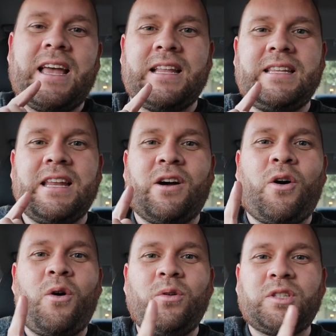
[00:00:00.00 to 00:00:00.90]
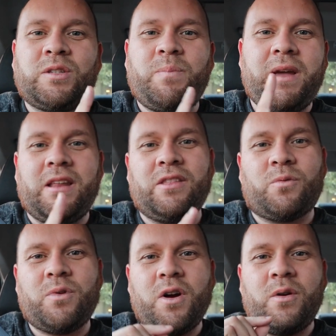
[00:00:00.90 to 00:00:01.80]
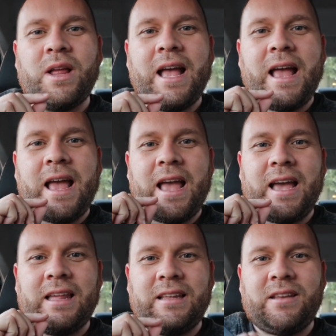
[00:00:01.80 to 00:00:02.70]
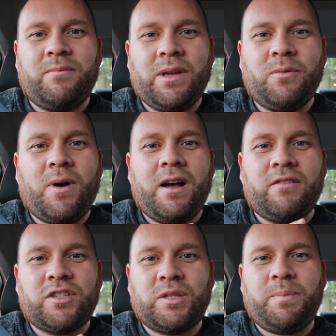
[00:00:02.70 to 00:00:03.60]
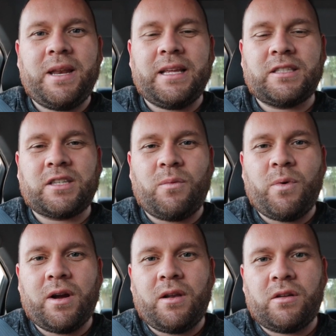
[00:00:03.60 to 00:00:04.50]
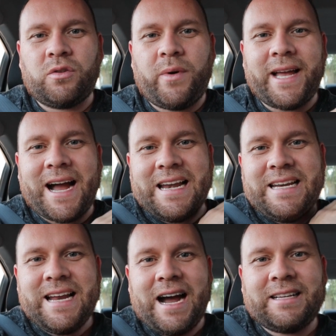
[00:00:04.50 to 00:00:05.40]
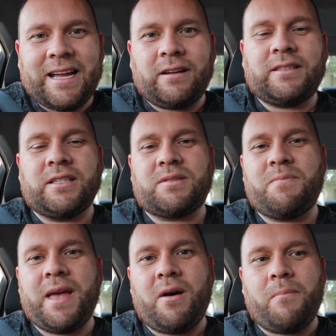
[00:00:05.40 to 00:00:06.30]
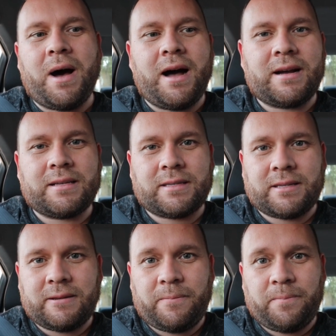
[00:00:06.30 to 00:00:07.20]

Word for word: and did a whole spin in the road and in the meanwhile of spinning somewhere along the way I knocked out this mailbox.